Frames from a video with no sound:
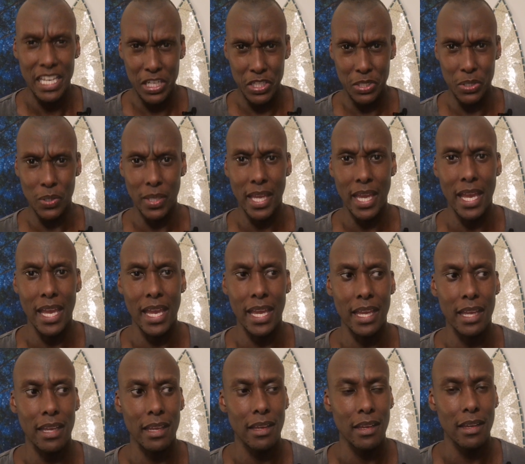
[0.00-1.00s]
And it's
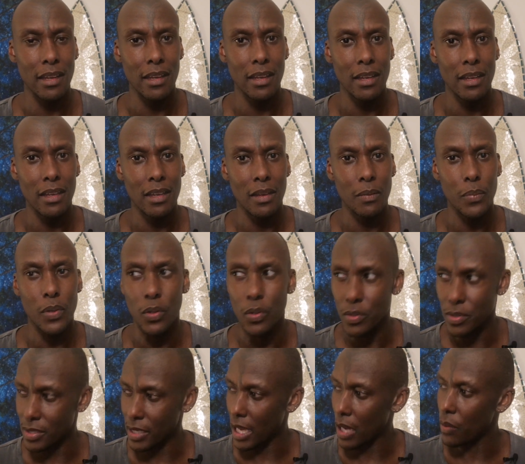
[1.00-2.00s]
okay,
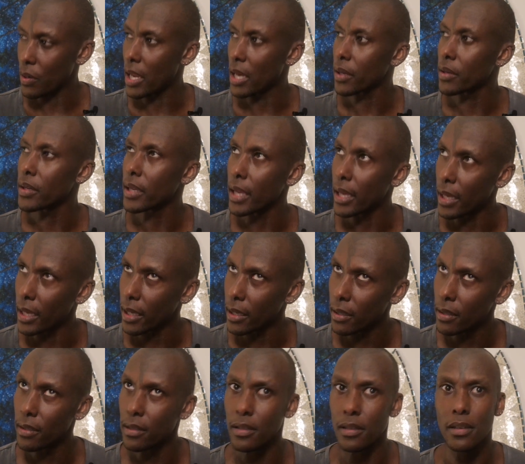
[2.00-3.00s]
because now we're like,
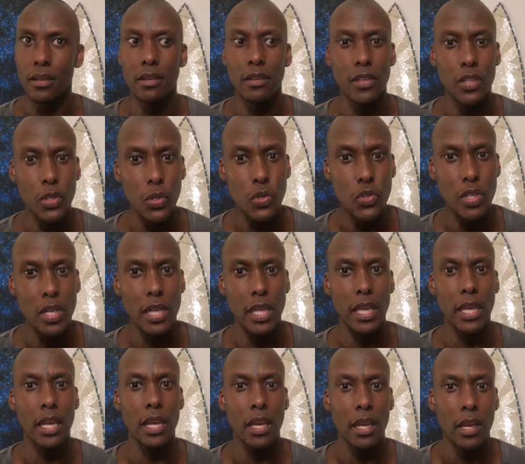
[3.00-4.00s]
okay.
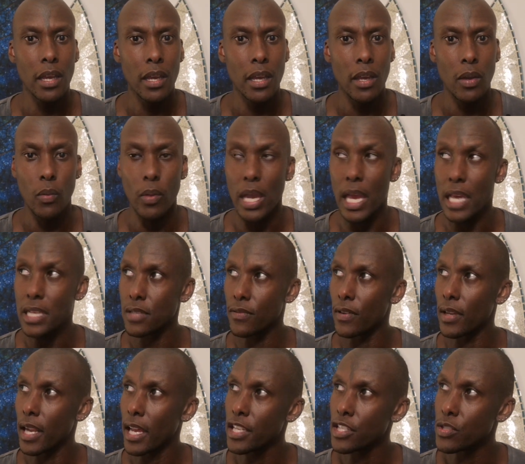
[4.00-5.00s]
Usually, as
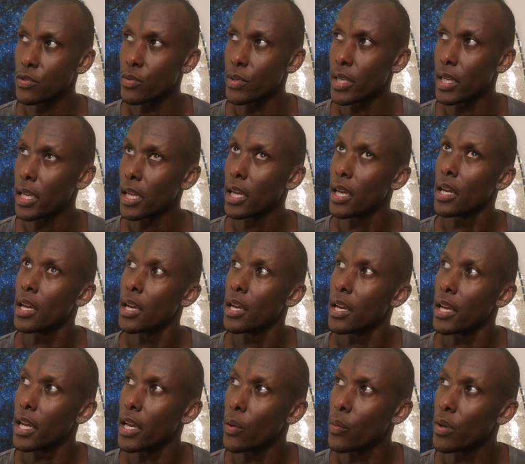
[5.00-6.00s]
Velastri,
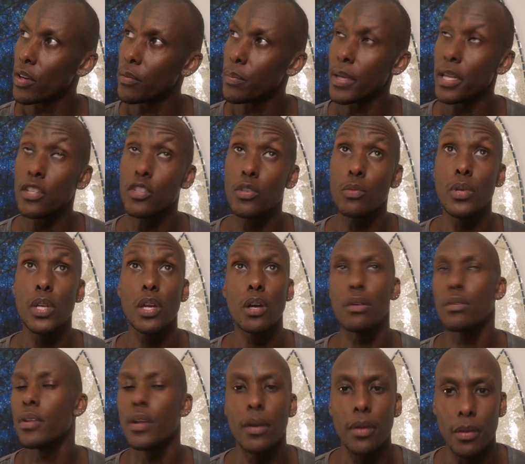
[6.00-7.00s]
it would have been, should we
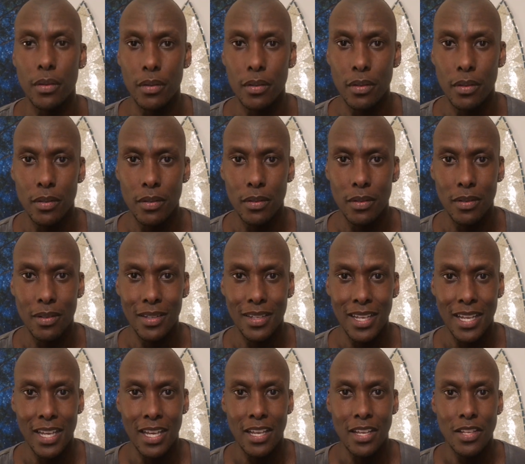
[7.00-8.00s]
go? No.
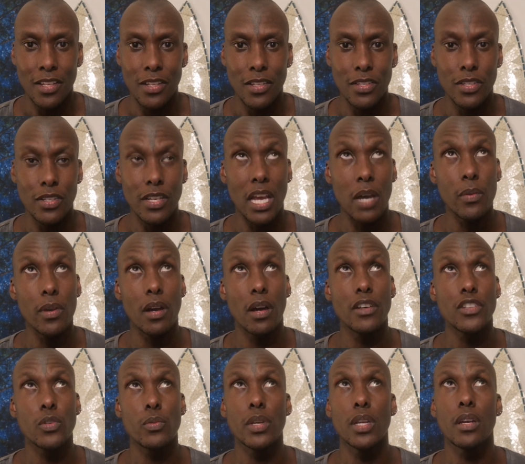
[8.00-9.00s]
So now we
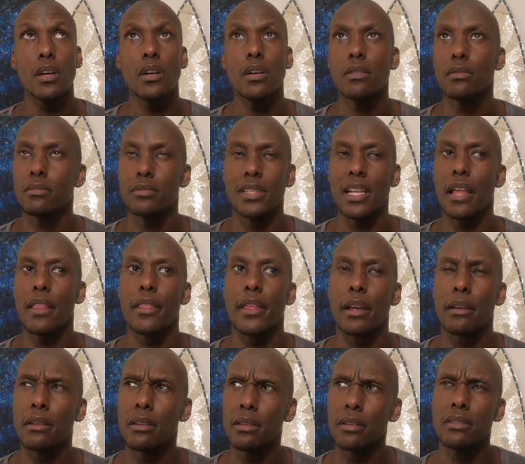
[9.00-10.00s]
ask, should we go?
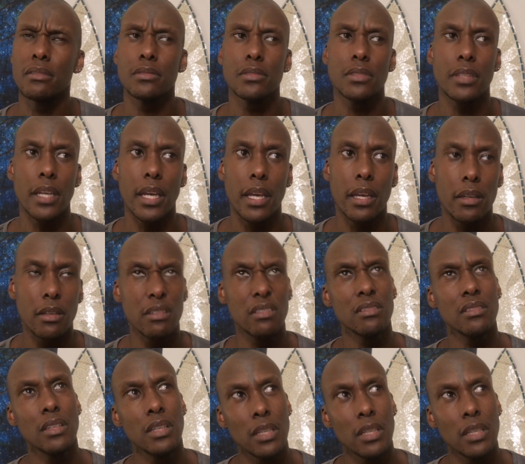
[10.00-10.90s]
Nothing. Okay.